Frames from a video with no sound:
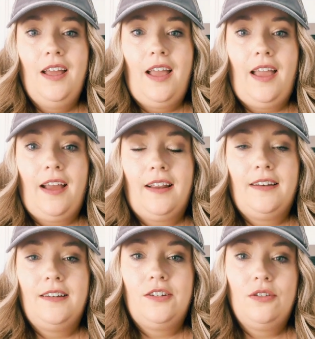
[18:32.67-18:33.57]

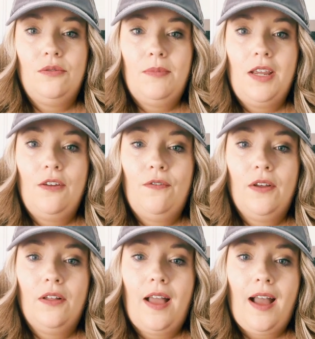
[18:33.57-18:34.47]
and to make you
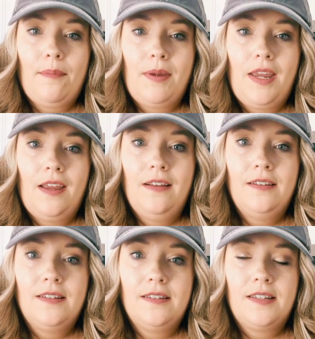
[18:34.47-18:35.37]
feel happy,
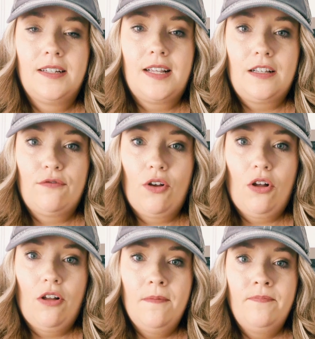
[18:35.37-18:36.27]

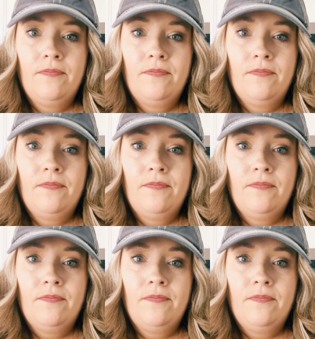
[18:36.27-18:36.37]
successful,